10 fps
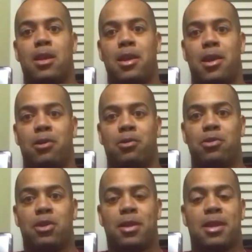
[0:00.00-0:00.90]
You know,
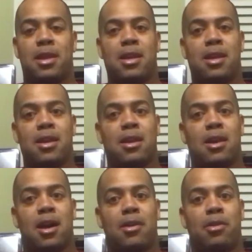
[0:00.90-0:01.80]
the
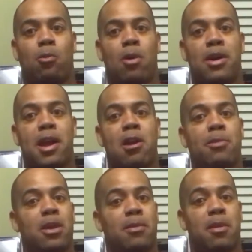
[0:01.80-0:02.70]
one
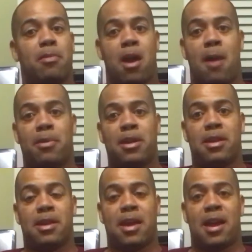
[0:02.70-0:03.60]
Airbnb property
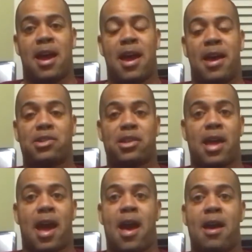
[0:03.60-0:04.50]
that I actually
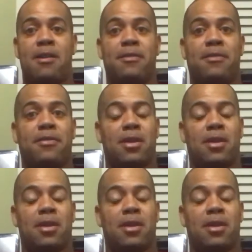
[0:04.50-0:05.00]
have,